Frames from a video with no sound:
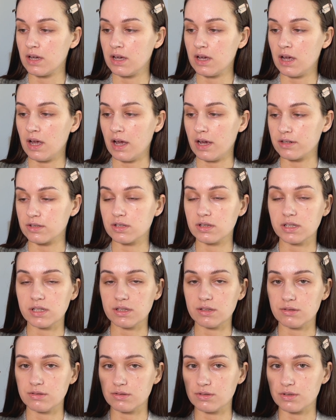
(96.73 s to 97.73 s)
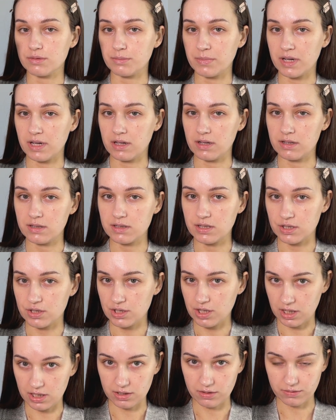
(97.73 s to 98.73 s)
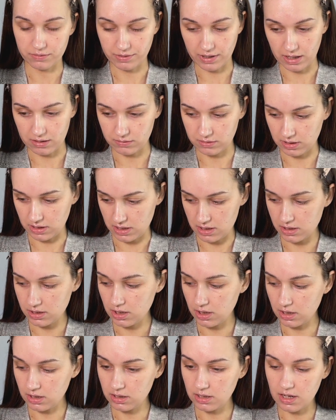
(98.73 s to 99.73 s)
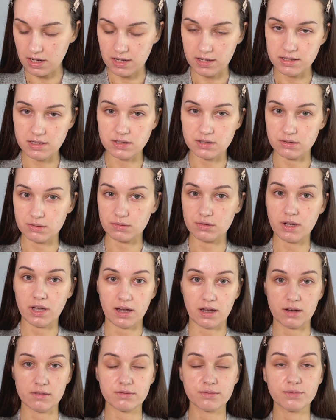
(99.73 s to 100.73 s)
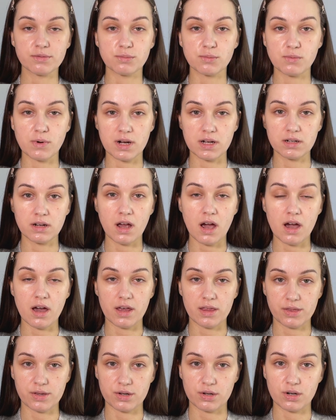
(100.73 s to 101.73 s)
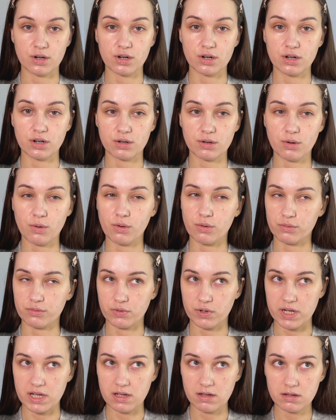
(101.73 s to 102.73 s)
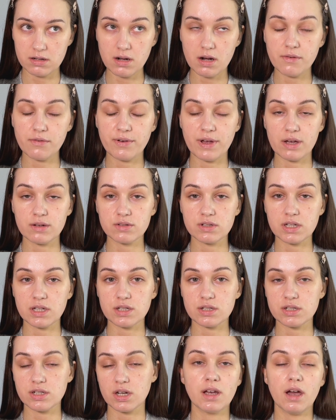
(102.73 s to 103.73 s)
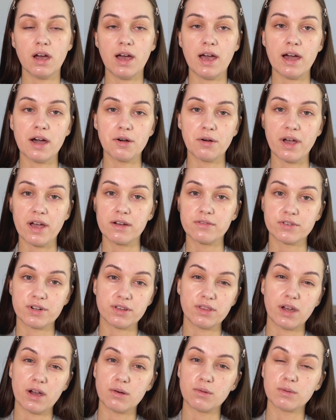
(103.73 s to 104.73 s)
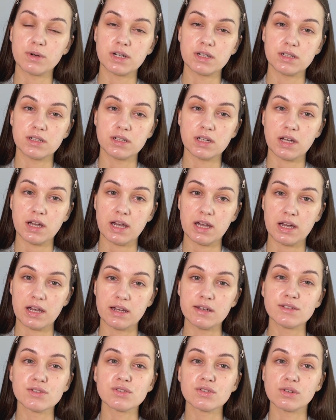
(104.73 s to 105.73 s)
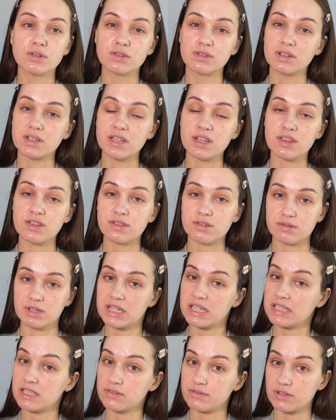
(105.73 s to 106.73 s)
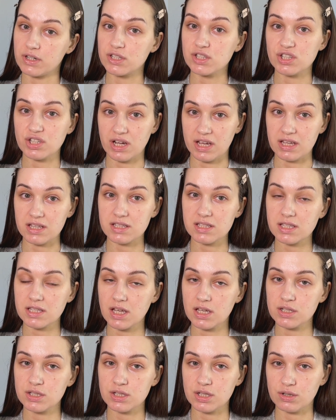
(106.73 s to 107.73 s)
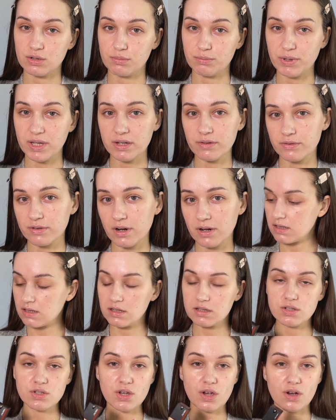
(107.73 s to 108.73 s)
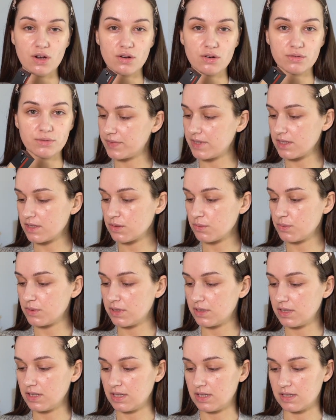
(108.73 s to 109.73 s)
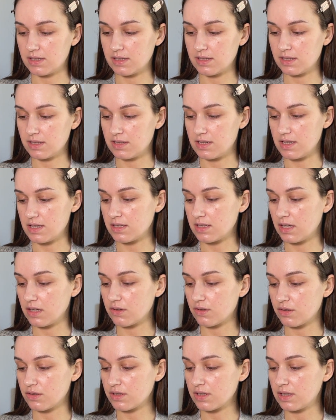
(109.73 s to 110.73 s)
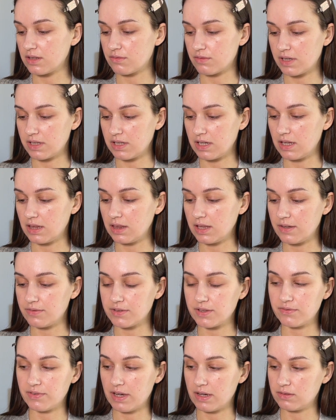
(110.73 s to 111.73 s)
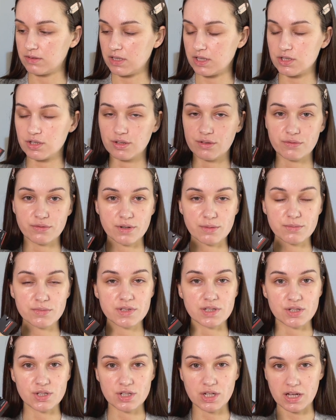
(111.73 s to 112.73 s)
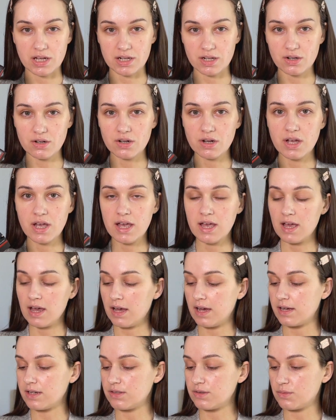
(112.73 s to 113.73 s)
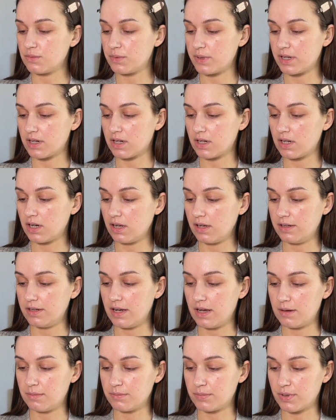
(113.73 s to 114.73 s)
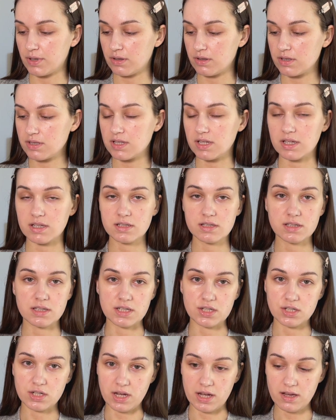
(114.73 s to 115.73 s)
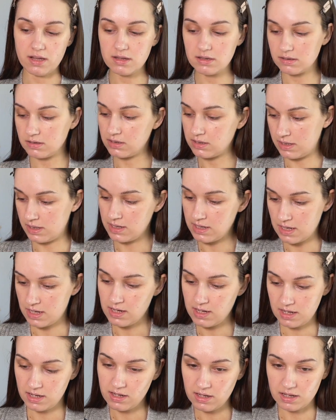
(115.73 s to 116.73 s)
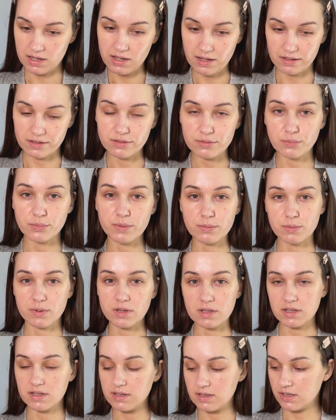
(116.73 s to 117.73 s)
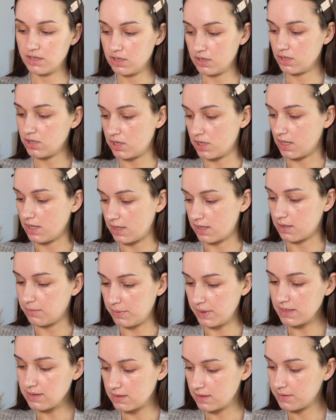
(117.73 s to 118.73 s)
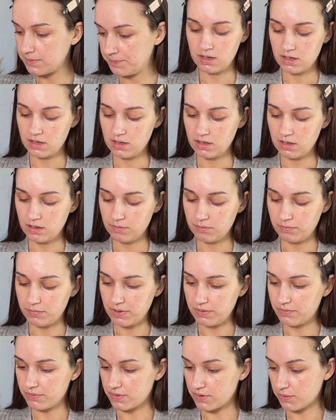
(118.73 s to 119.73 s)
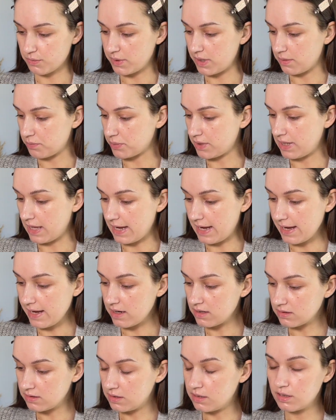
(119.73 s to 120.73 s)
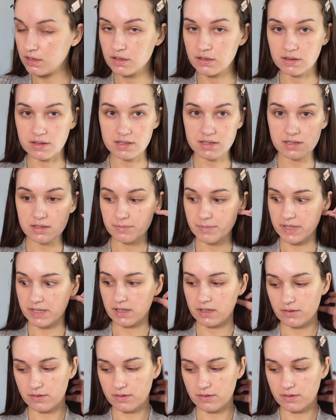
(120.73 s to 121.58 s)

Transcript: actually use my Shiseido foundation. I do have one other Korean foundation, however that one has only 3 different shades to pick from. So this one is the Synchro Skin Ready and Lift foundation from Shiseido. I do wear number 60 shell, and we will shake it a bit before we apply. This is my